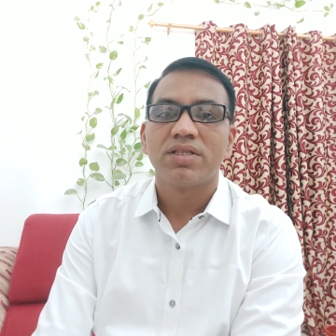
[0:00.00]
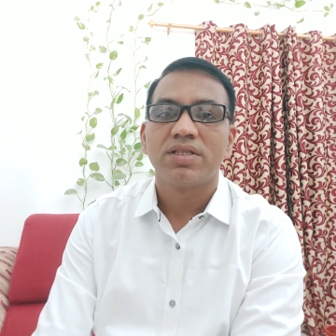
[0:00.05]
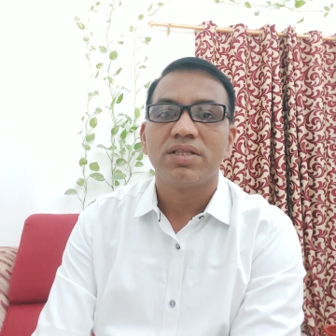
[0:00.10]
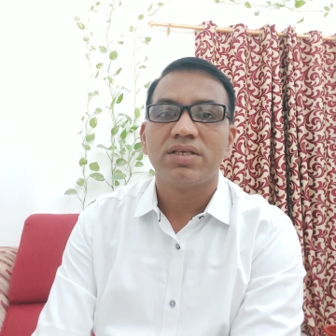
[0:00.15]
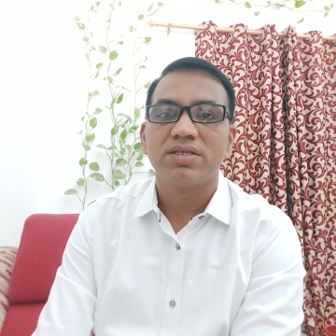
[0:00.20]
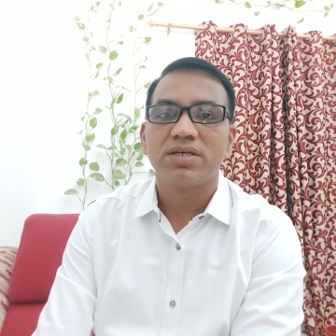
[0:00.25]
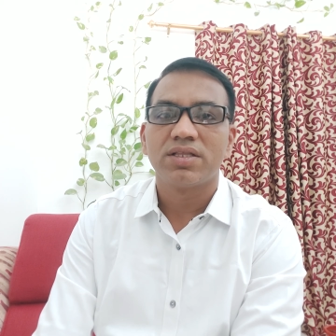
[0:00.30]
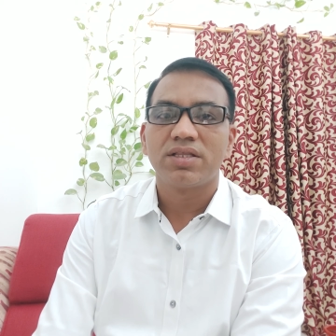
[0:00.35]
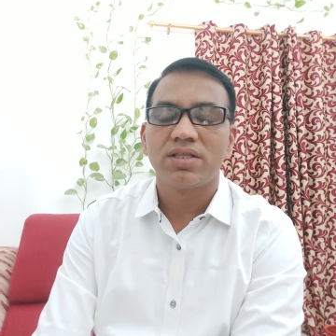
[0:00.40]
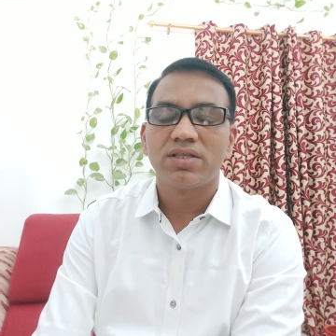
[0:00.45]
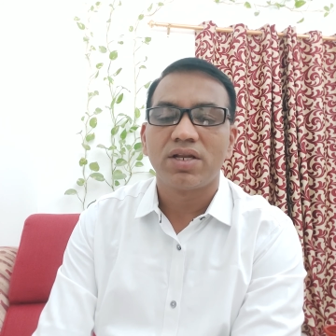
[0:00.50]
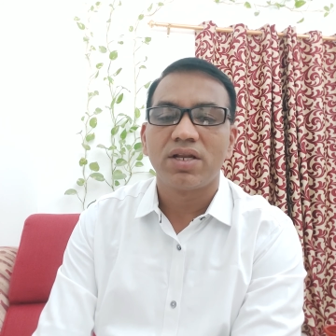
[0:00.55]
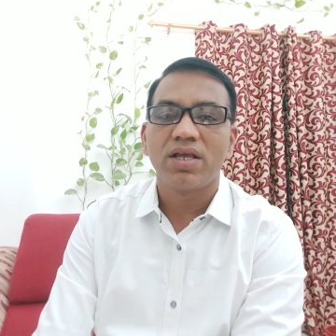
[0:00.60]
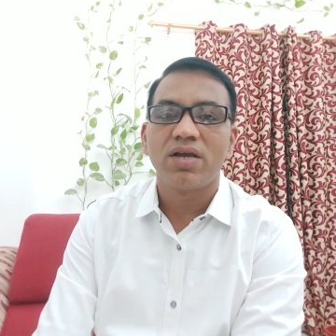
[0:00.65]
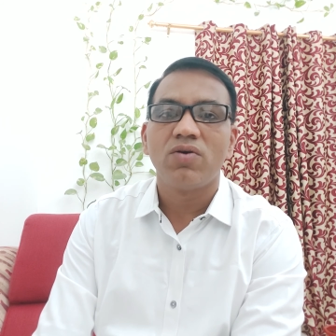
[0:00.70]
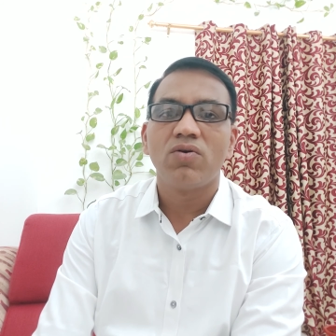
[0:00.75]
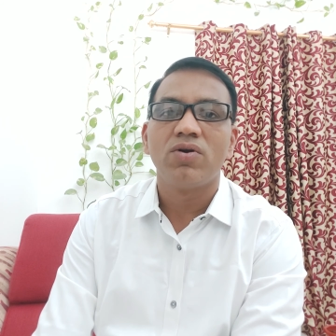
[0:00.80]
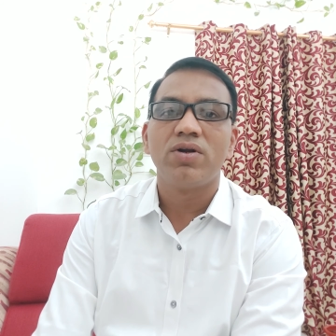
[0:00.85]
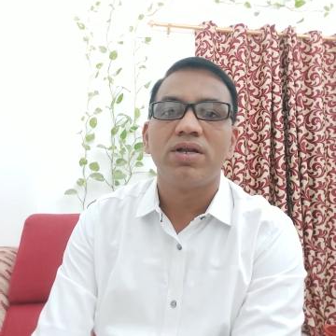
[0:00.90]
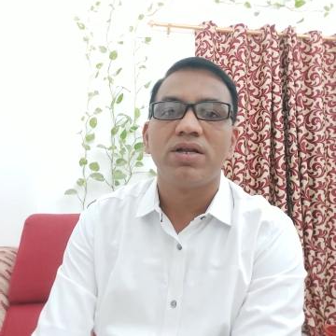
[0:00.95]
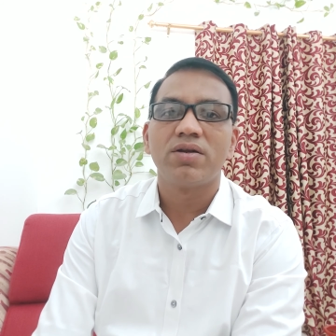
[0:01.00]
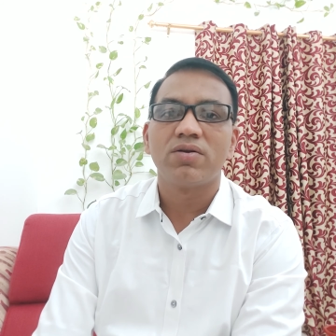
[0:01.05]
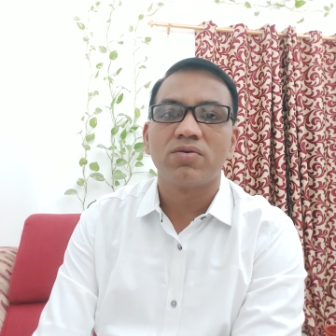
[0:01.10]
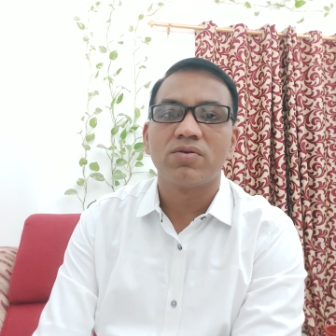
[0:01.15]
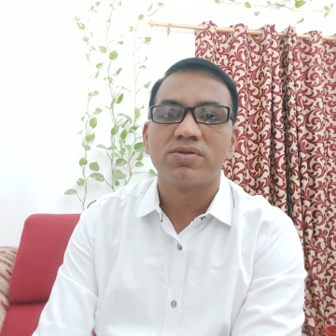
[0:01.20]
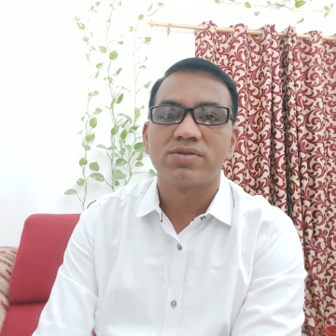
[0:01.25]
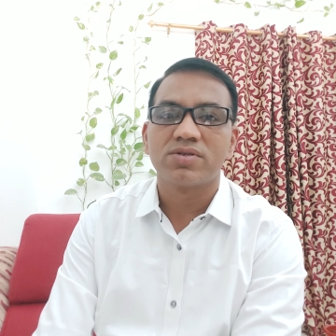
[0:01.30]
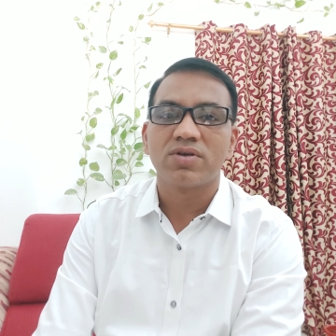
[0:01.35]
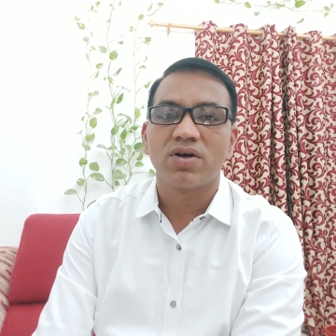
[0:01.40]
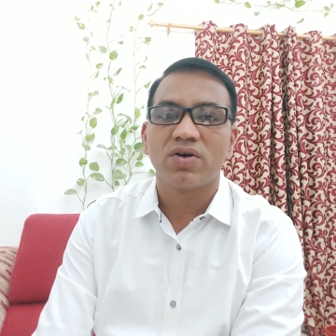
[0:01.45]
These are the 3 golden
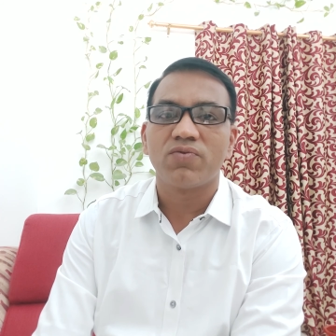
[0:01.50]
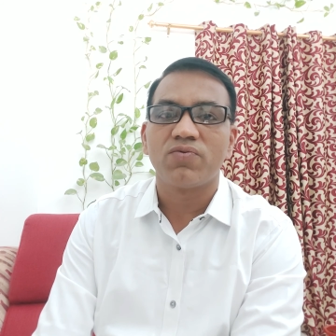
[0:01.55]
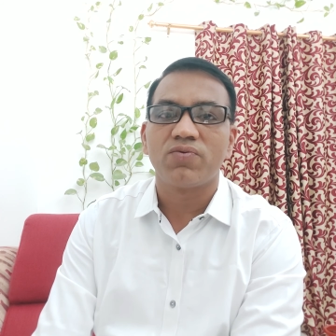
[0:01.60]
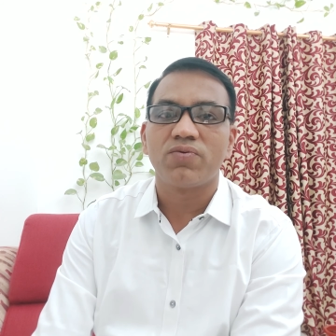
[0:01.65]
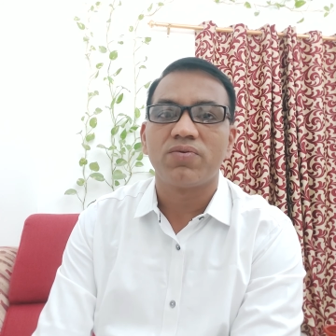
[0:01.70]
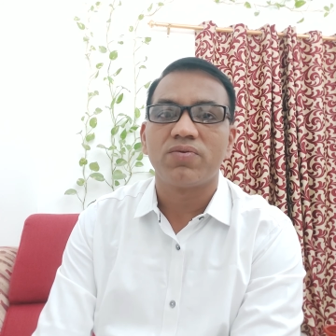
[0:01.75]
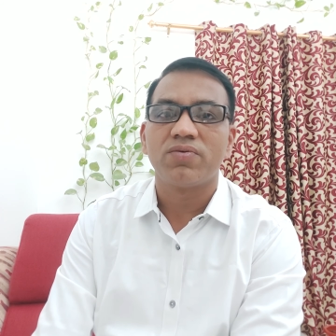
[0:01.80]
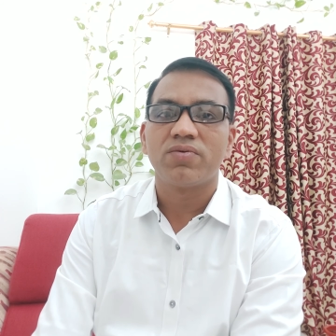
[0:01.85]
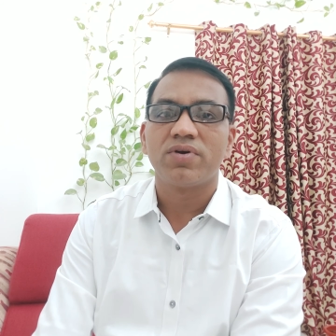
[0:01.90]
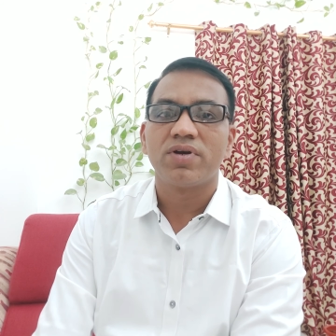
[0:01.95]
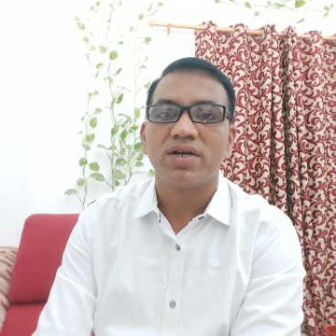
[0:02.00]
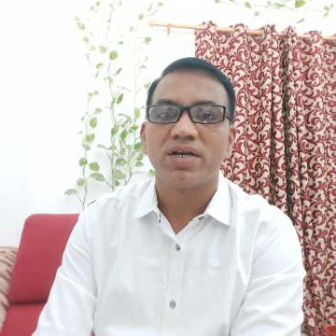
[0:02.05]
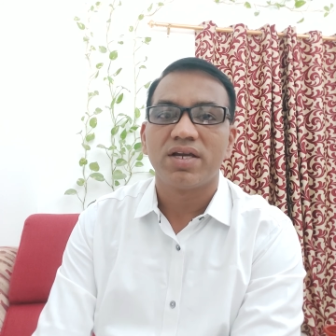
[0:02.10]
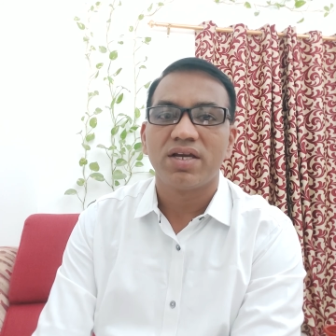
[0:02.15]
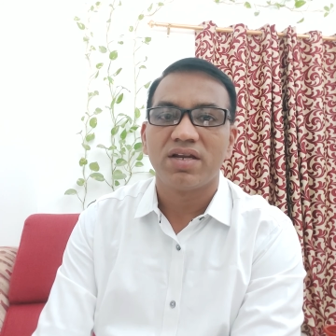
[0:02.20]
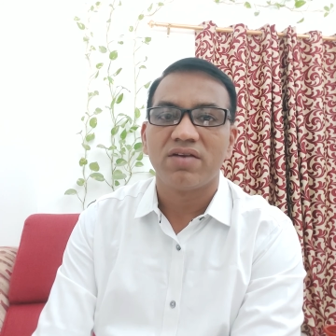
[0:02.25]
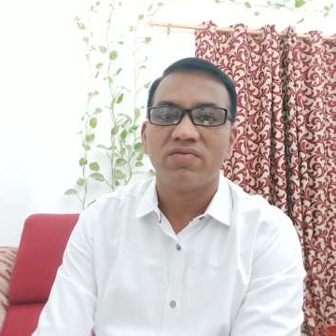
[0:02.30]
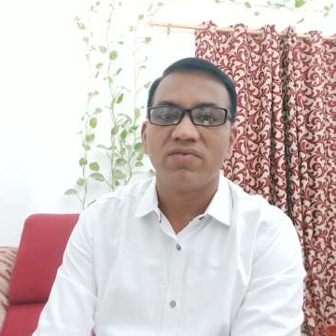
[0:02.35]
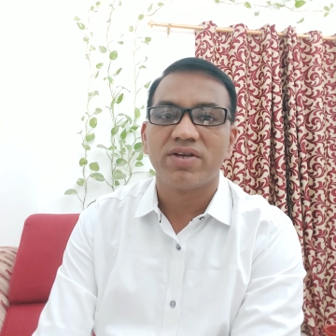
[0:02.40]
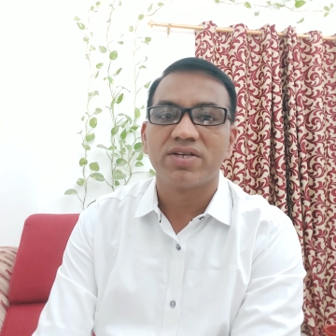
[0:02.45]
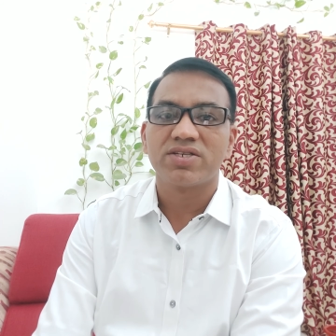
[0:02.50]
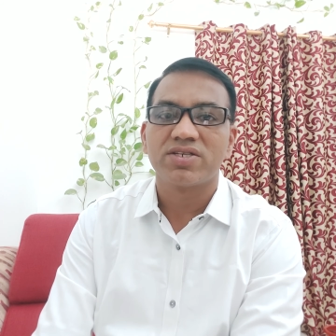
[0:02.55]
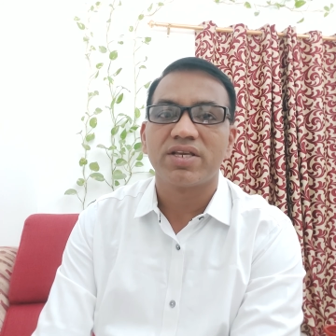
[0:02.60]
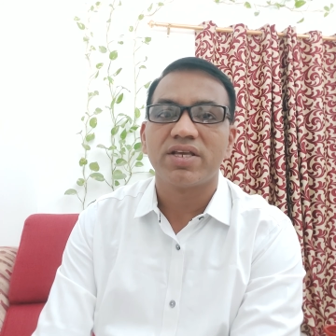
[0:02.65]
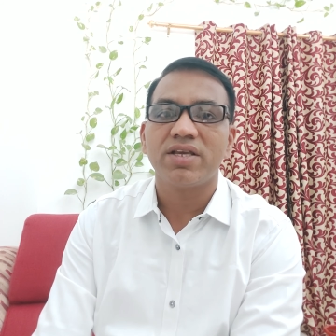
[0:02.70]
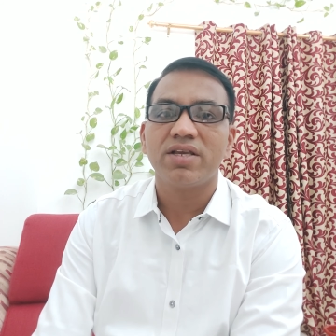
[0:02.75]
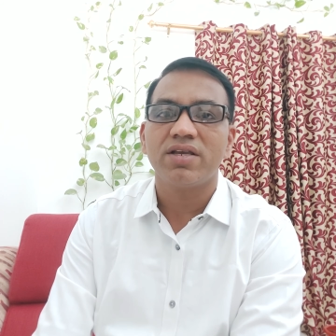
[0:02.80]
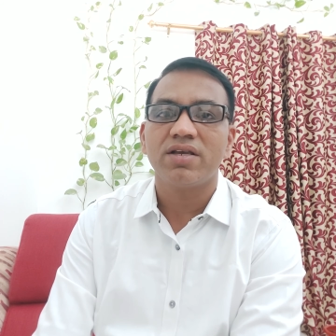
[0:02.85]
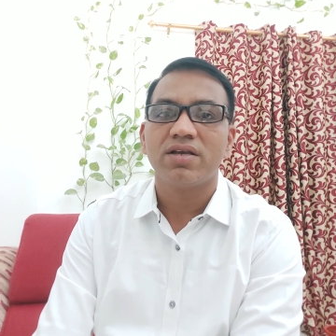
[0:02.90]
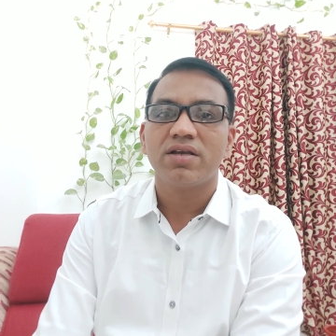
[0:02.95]
rules of
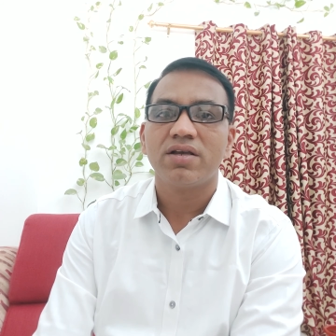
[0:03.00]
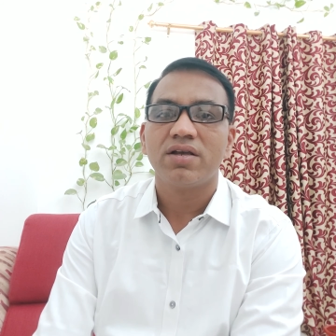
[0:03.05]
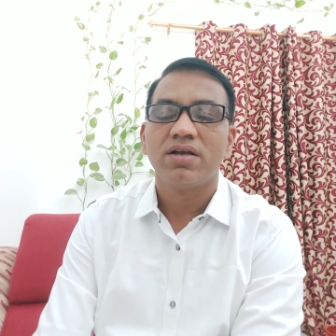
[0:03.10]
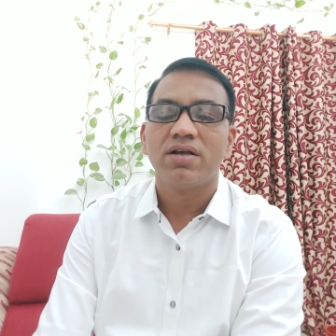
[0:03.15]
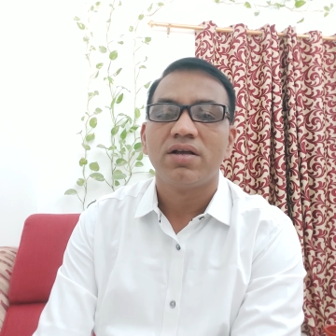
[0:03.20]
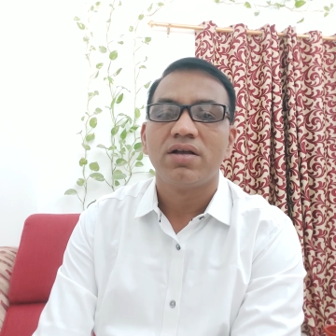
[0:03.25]
investing